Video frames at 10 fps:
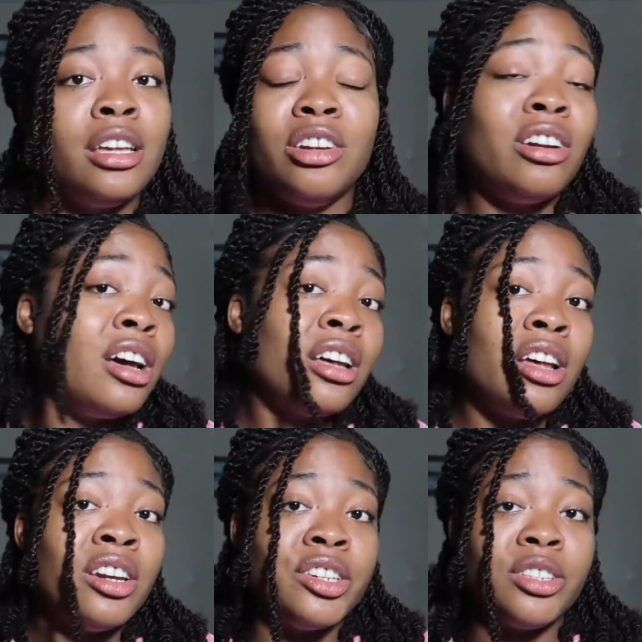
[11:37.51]
You're not gonna
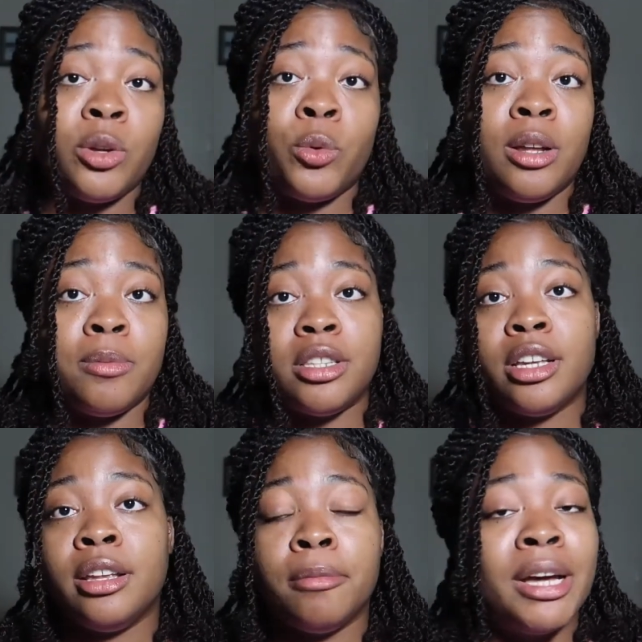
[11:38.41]
understand what I'm
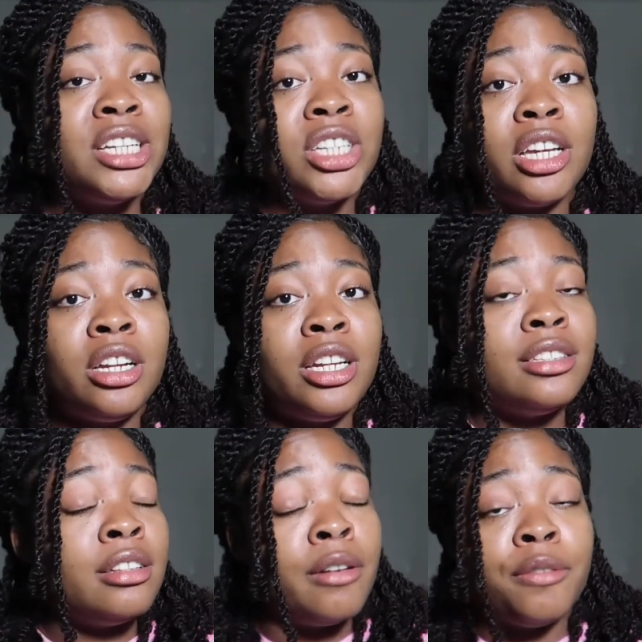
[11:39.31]
saying. My channel
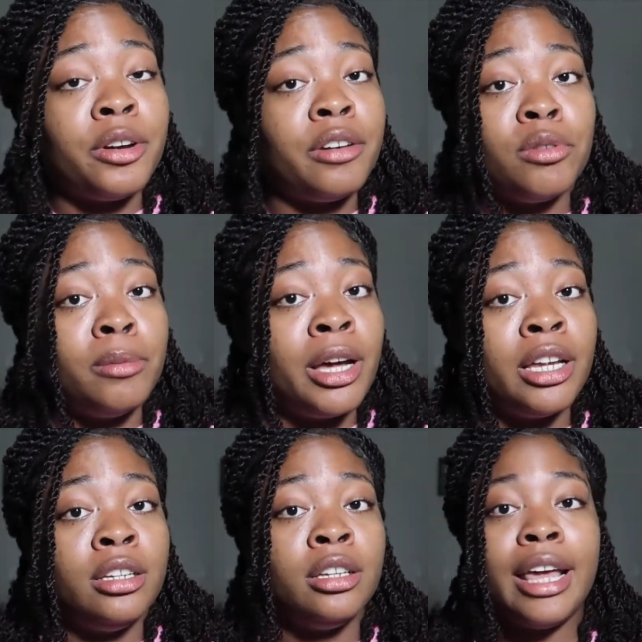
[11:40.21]
is not for
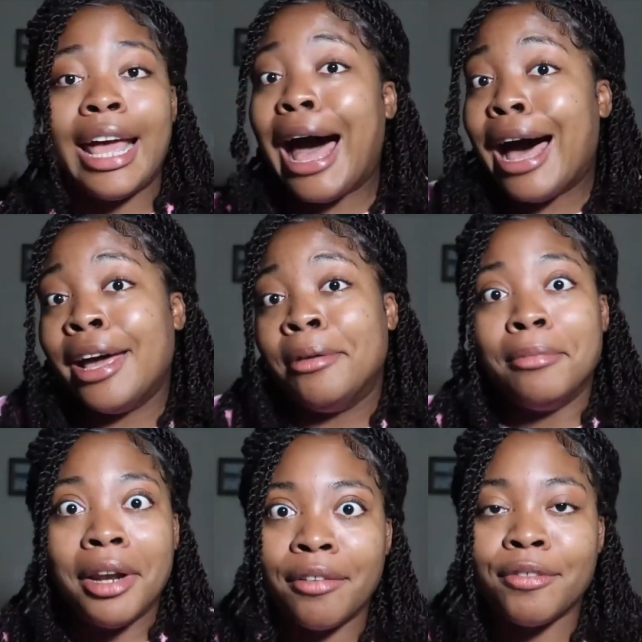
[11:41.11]
everybody. I'm
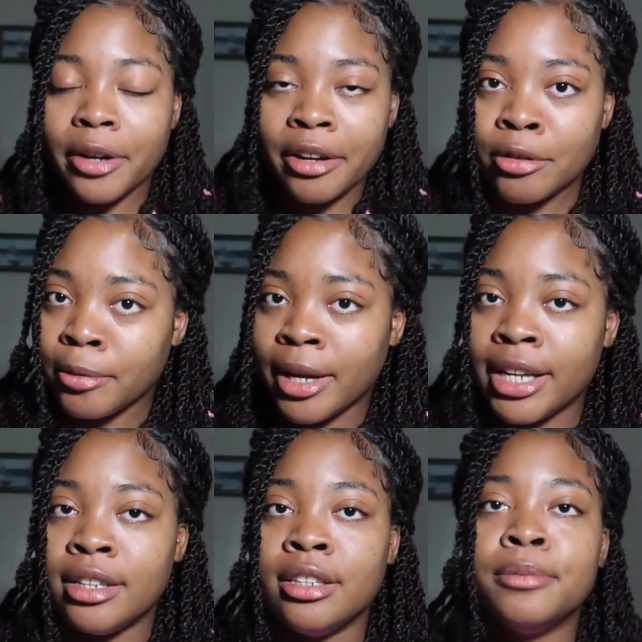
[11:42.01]
not for
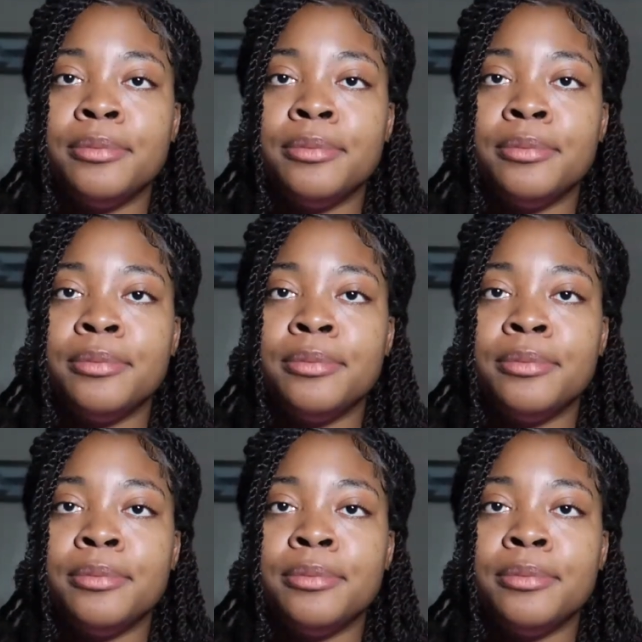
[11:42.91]
everybody.